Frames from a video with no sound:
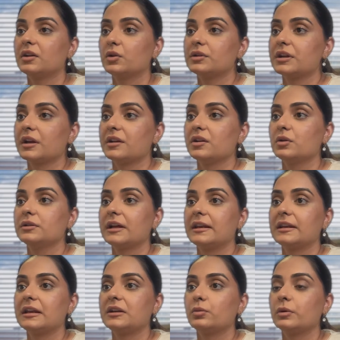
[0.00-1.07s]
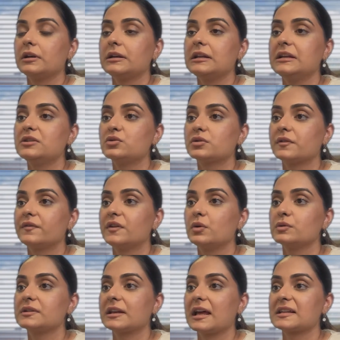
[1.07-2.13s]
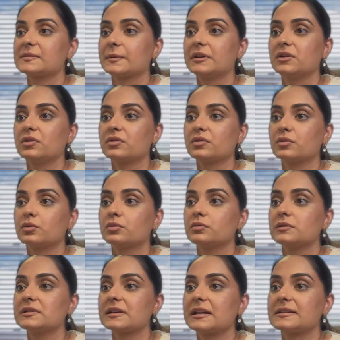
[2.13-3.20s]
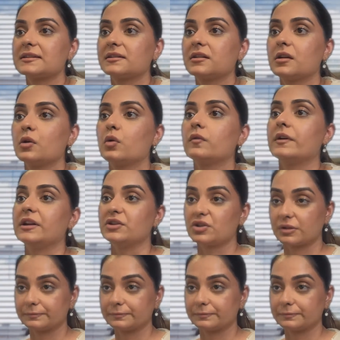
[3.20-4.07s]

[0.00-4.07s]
Ontario, then it will lead to refusal as per new rules? Is it low wage?